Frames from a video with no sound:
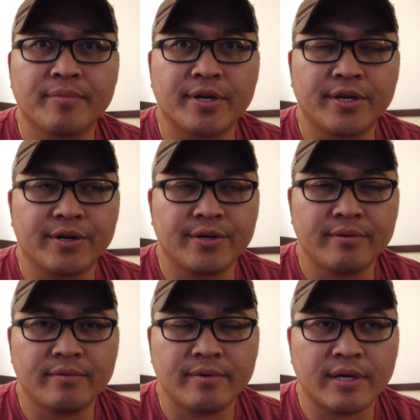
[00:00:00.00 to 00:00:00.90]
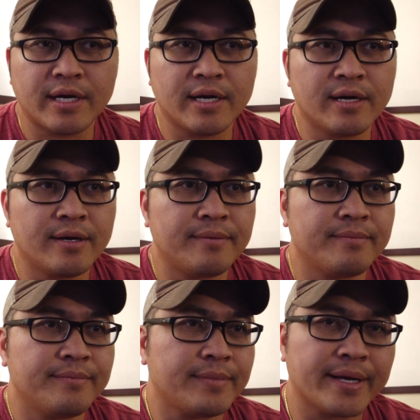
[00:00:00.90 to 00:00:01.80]
pretty good.
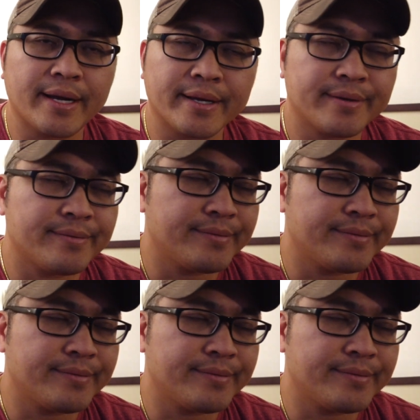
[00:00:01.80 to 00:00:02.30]
I